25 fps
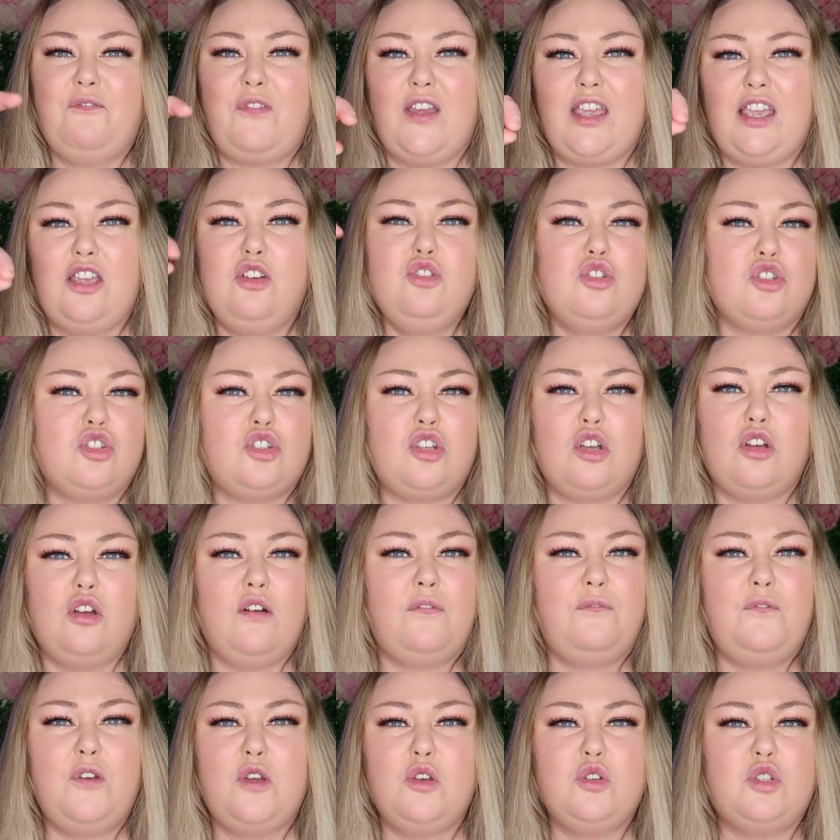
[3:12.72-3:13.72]
I think you just do a
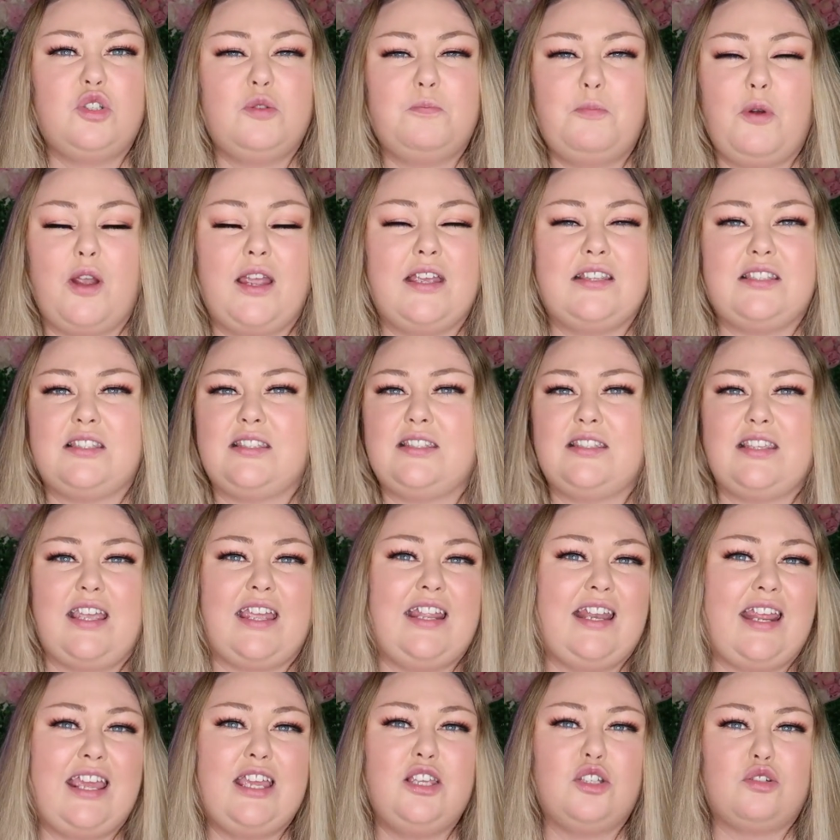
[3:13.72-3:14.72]
few spritz
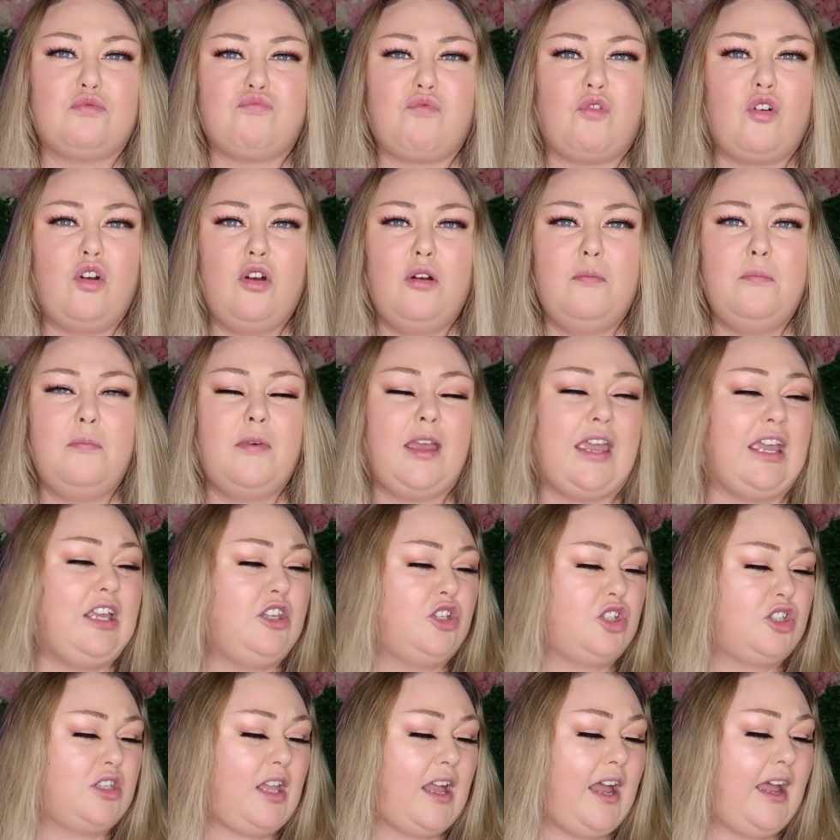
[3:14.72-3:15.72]
in each room
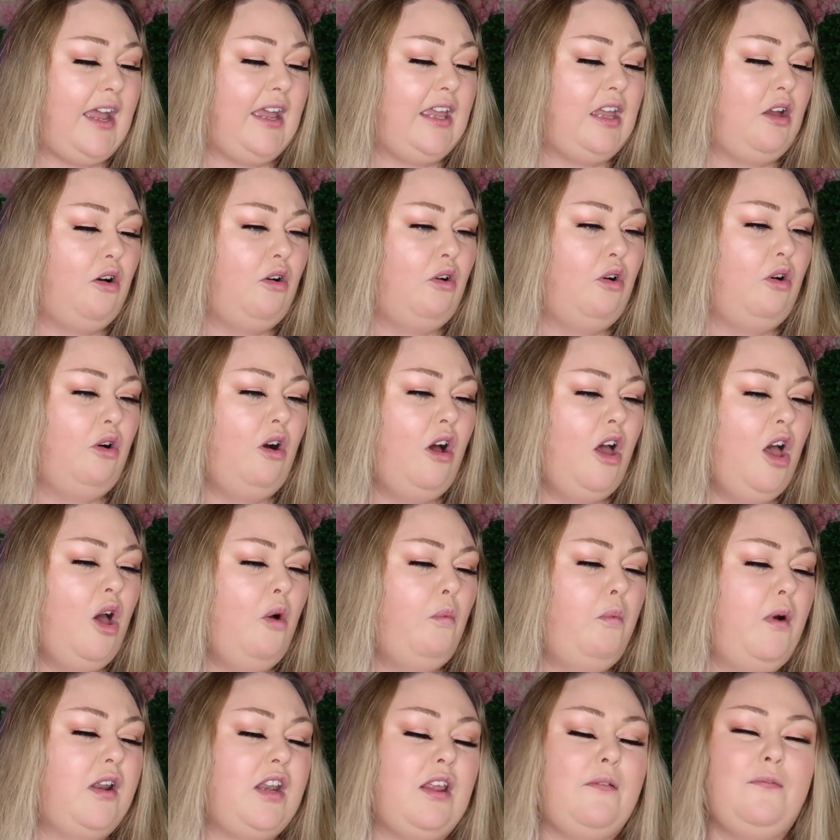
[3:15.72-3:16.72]
each day or
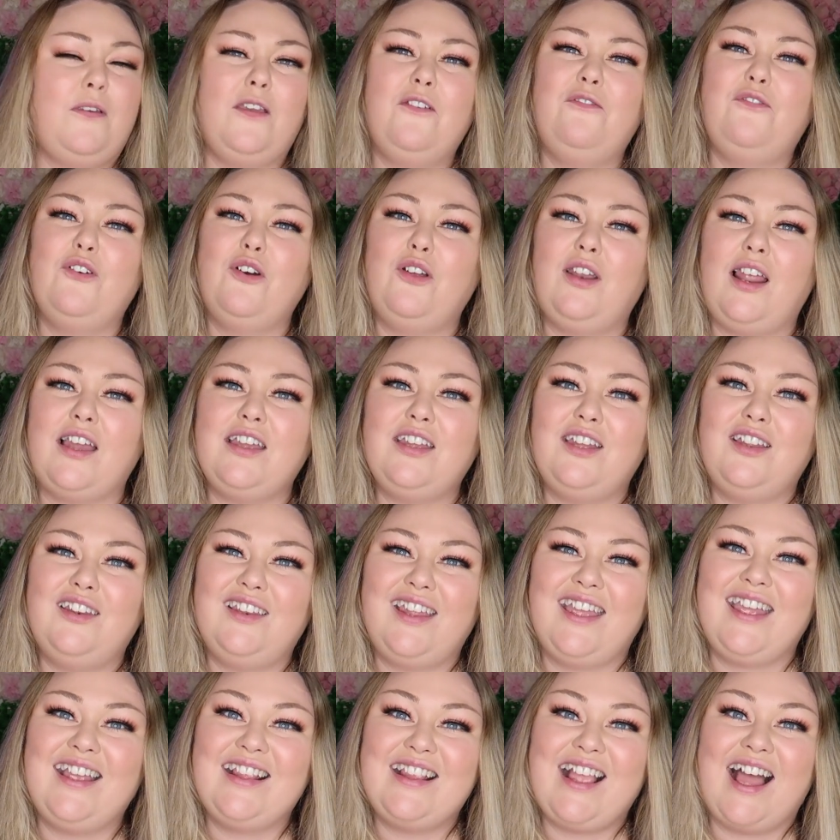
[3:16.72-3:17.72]
whenever you feel like you
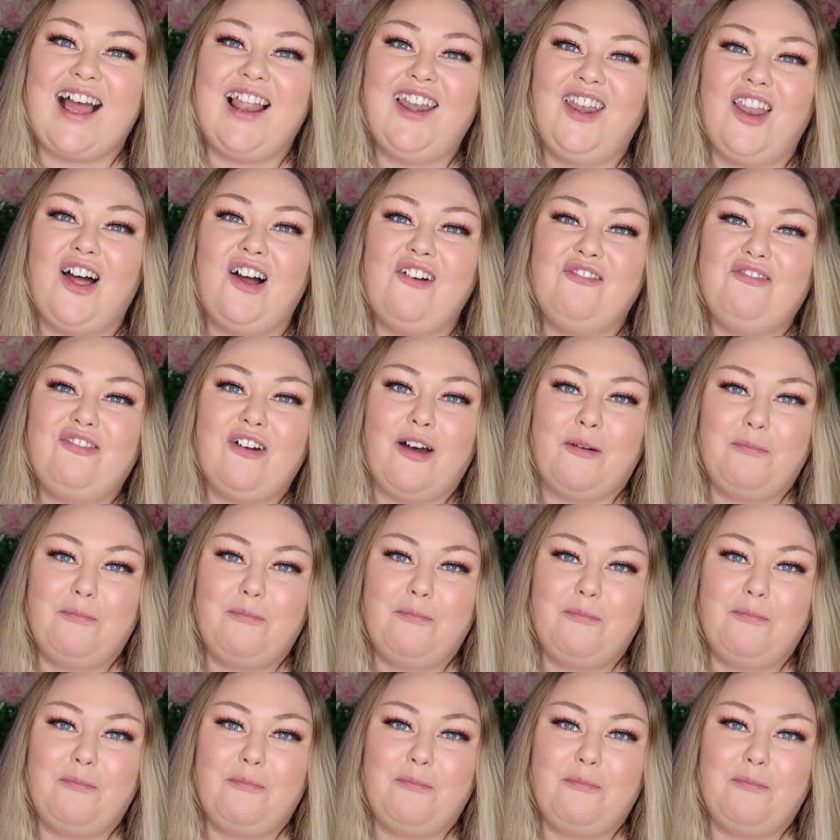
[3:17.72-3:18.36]
need that love